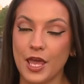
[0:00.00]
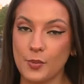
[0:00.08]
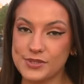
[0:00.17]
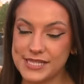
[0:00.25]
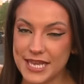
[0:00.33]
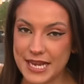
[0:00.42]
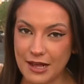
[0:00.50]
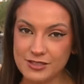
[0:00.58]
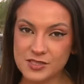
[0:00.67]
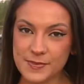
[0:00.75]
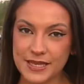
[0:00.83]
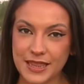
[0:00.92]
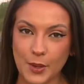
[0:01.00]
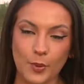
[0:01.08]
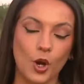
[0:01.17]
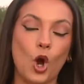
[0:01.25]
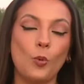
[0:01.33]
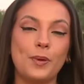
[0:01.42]
It was the announcement they
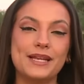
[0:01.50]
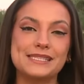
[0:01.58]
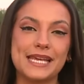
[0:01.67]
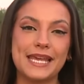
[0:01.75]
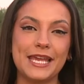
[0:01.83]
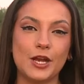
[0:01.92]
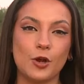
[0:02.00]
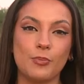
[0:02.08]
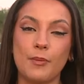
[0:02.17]
were hoping to hear,